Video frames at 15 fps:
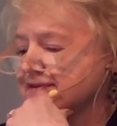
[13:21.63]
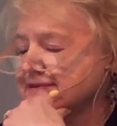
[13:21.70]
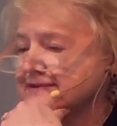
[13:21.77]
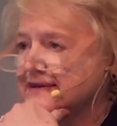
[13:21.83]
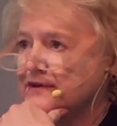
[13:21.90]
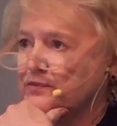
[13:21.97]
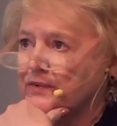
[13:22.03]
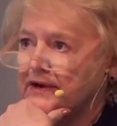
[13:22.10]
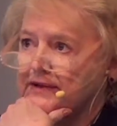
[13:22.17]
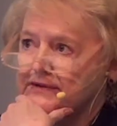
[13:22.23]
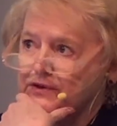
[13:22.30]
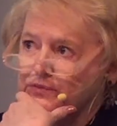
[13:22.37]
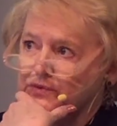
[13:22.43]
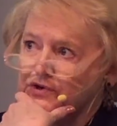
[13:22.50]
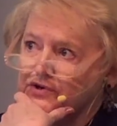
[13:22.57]
and said,
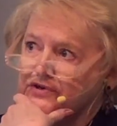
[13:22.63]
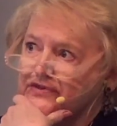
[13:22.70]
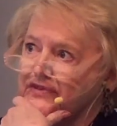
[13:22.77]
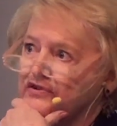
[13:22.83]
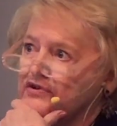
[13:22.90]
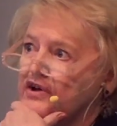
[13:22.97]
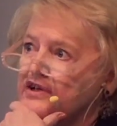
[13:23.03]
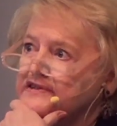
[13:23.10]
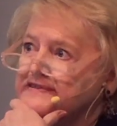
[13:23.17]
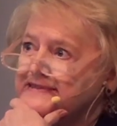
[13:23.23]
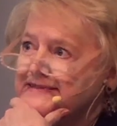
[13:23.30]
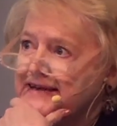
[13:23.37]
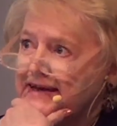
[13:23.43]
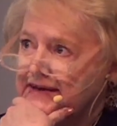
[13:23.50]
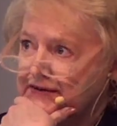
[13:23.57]
well, it worked. They're all
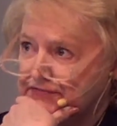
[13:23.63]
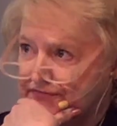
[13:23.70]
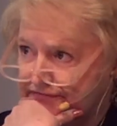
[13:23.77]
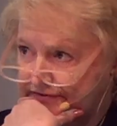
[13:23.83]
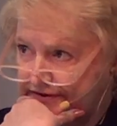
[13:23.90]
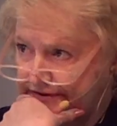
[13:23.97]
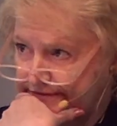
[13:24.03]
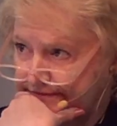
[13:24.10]
safe.